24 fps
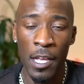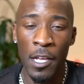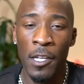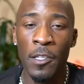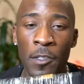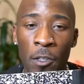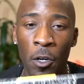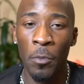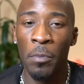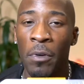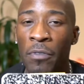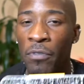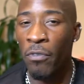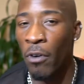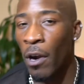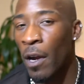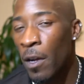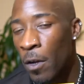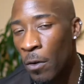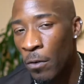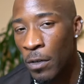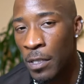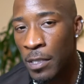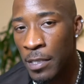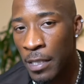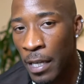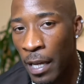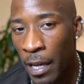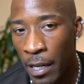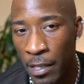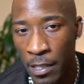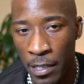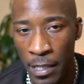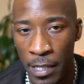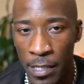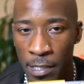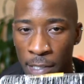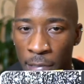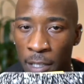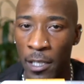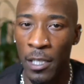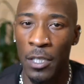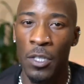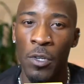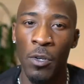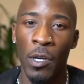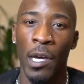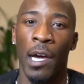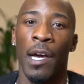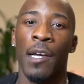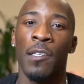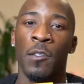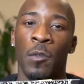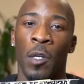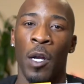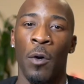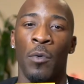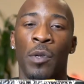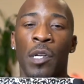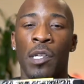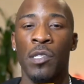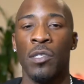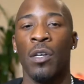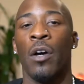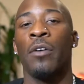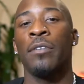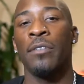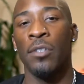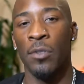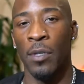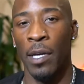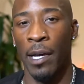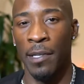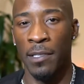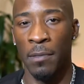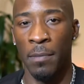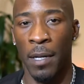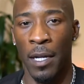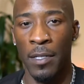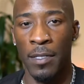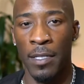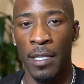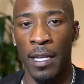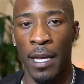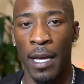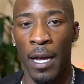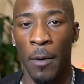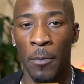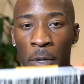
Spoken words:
So before I go into actually telling you guys what I want to talk to you guys about today, I